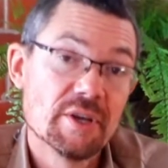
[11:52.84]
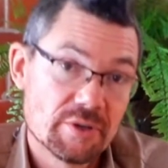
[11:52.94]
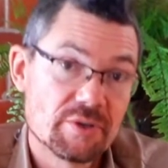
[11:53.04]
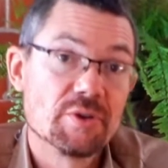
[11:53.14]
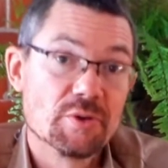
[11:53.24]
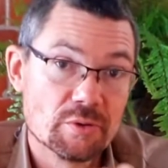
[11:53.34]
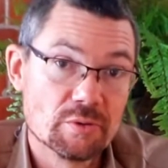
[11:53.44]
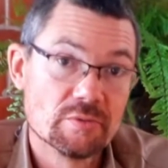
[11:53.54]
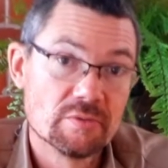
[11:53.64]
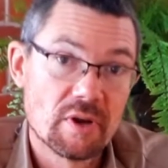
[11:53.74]

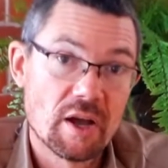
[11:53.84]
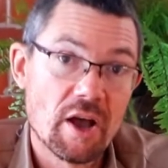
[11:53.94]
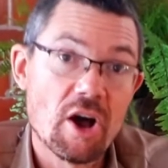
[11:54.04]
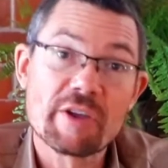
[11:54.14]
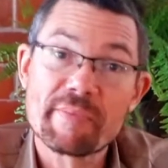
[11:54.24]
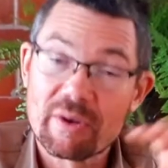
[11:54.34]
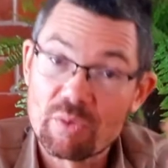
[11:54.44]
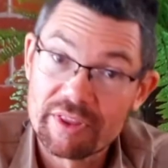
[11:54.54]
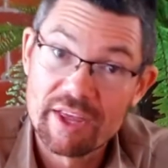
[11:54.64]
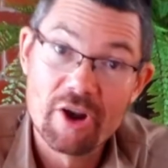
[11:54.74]
to augment
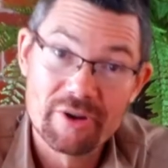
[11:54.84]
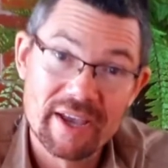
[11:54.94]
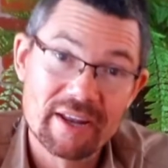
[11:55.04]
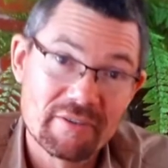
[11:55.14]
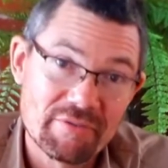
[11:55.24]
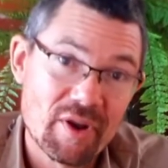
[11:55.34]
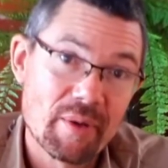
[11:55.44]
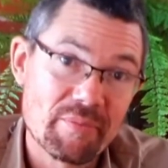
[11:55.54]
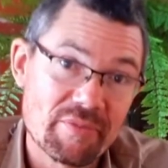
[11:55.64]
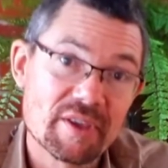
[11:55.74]
what they are getting
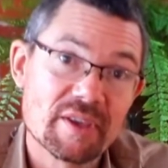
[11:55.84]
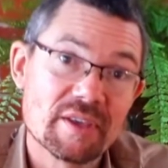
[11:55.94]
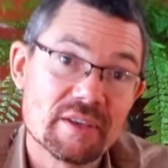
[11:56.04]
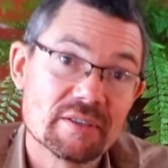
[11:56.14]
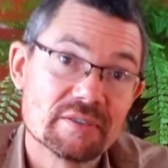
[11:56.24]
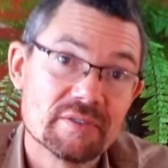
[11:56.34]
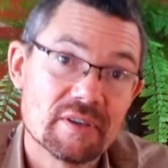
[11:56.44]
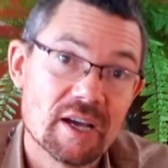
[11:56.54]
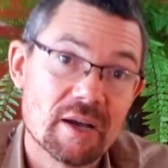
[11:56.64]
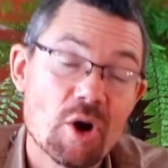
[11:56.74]
from the
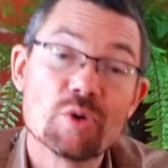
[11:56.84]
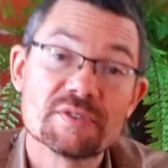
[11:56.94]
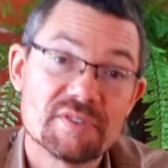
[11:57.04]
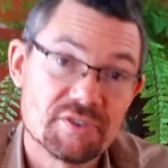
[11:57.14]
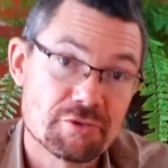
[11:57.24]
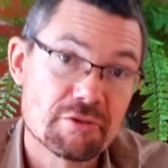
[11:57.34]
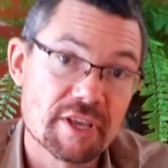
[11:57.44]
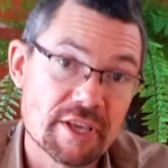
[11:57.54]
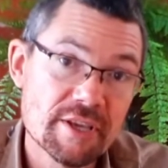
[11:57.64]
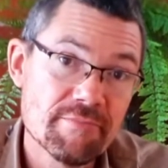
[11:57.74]
host
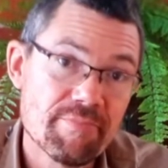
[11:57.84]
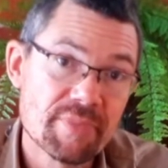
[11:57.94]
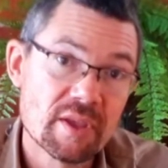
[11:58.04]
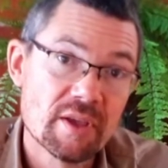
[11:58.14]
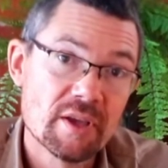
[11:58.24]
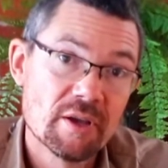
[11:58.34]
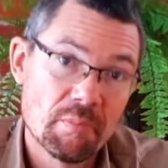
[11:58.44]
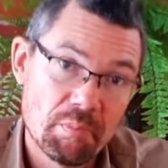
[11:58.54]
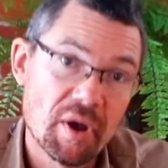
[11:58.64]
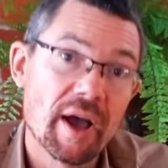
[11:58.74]
tree,
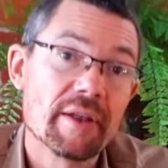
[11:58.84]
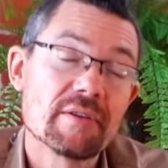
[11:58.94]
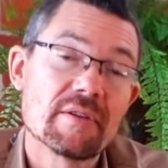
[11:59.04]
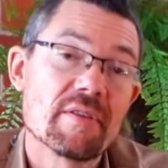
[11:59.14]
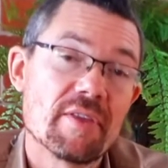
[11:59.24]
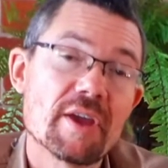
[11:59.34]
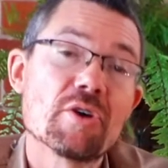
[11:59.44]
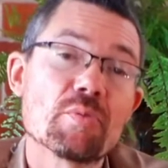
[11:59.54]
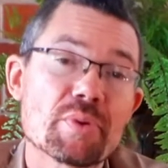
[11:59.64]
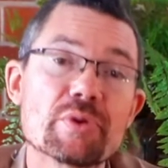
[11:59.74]
but they
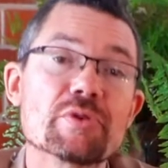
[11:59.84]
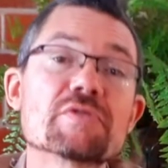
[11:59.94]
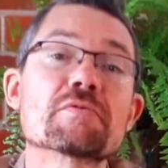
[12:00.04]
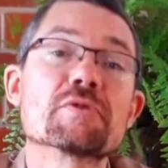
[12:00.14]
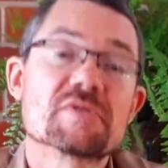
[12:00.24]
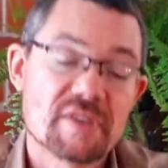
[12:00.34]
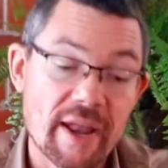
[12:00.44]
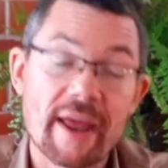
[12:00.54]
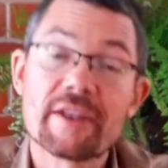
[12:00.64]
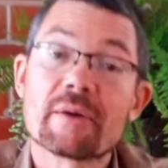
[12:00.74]
don't produce roots
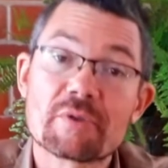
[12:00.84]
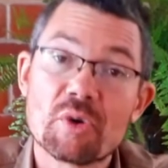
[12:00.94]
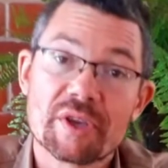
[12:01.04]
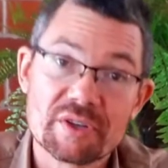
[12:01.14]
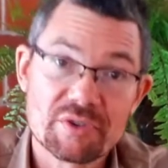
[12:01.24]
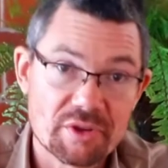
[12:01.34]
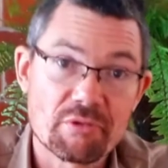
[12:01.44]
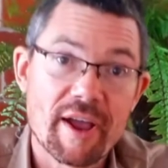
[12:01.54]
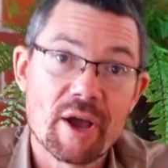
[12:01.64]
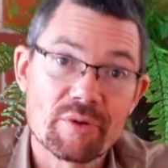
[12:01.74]
that end up going into the
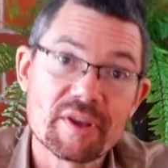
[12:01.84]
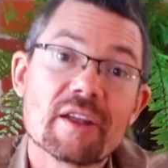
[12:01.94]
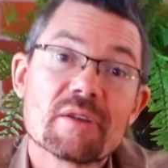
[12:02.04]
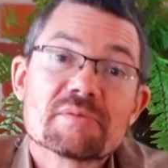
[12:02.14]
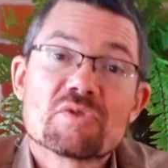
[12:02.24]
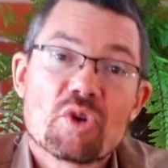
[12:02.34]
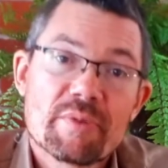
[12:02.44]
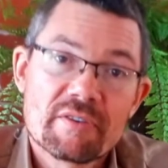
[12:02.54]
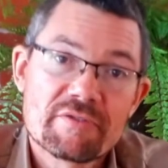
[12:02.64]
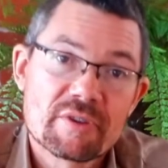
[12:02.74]
ground
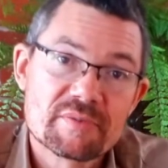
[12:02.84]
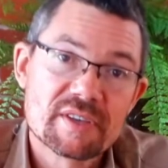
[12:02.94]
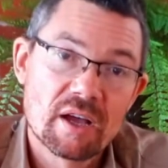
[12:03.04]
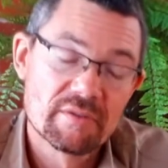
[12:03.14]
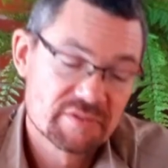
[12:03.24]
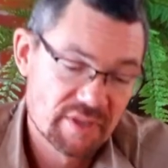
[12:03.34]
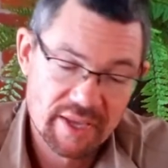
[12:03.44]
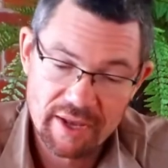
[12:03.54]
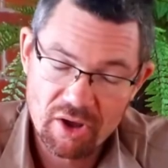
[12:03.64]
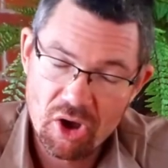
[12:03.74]
absorbing for themselves. They
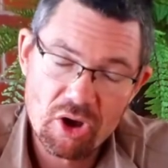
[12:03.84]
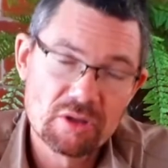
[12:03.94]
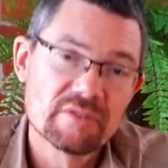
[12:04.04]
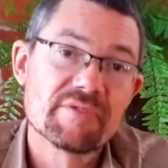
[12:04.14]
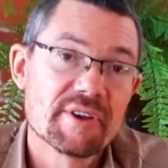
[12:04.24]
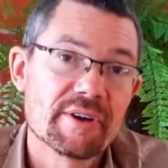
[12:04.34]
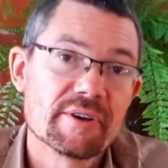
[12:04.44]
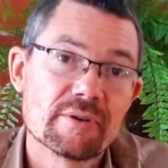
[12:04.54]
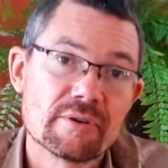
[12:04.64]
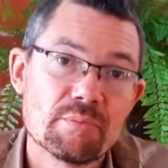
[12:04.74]
get all of
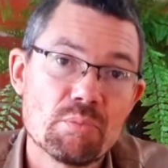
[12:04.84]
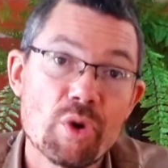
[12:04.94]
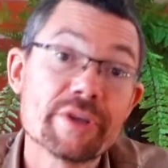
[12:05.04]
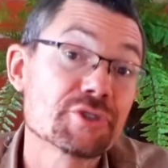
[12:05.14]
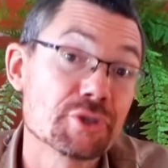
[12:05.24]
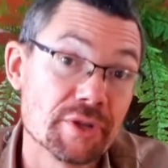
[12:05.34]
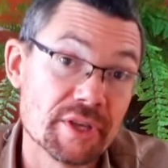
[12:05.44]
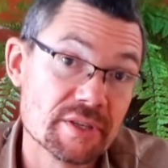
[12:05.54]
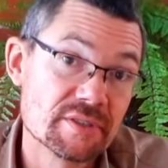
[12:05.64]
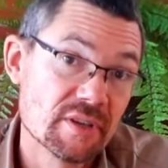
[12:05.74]
their moisture
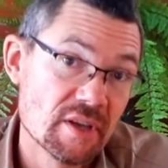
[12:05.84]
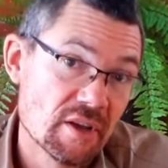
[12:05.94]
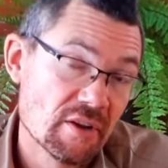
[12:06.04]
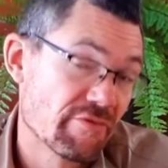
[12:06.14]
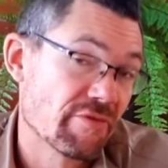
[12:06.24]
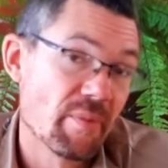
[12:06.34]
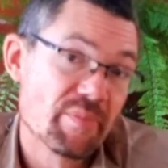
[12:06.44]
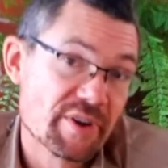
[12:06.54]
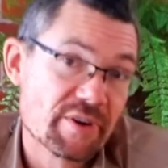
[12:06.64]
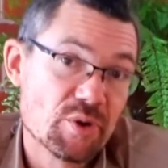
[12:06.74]
needs
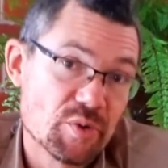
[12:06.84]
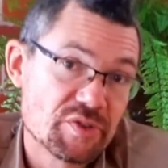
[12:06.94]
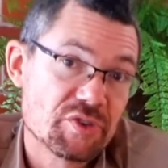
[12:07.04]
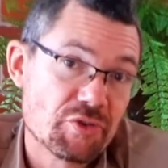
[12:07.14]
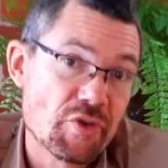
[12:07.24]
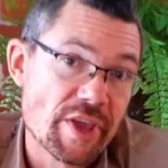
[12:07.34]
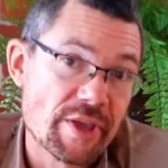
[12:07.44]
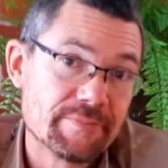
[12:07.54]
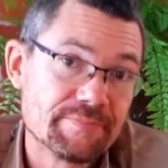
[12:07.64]
from their host tree.